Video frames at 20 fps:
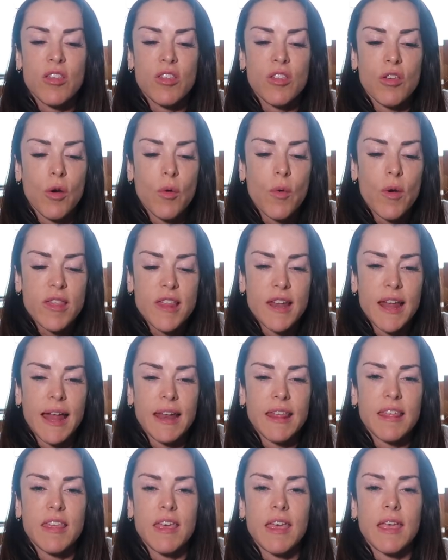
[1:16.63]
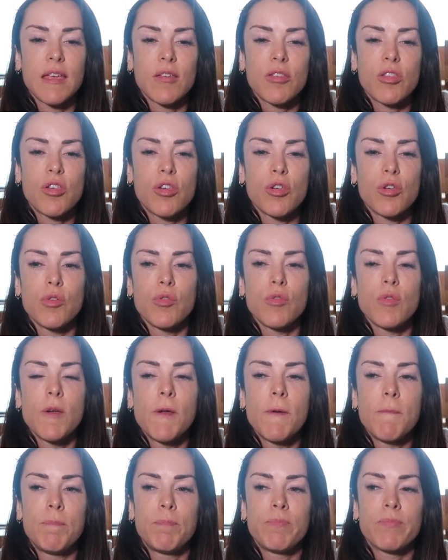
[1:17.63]
So it wasn't anything
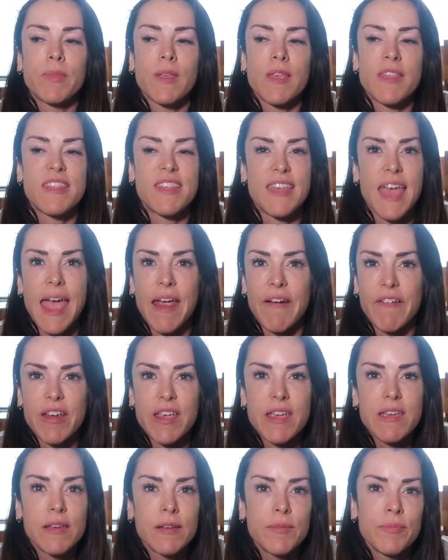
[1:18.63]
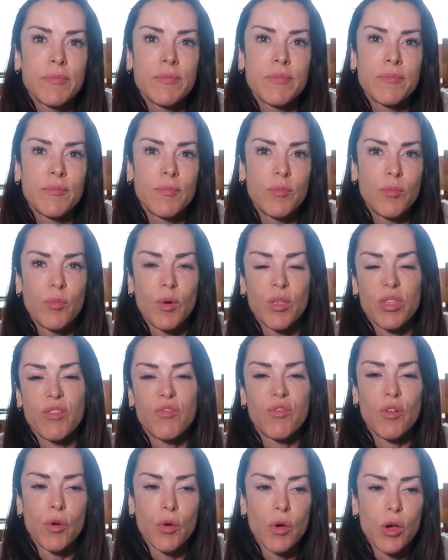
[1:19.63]
too scary with
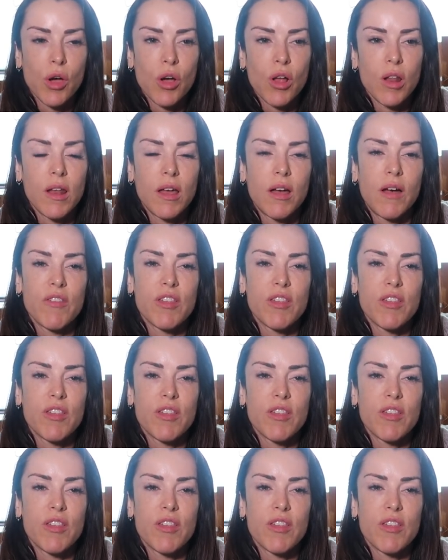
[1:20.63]
the phone call.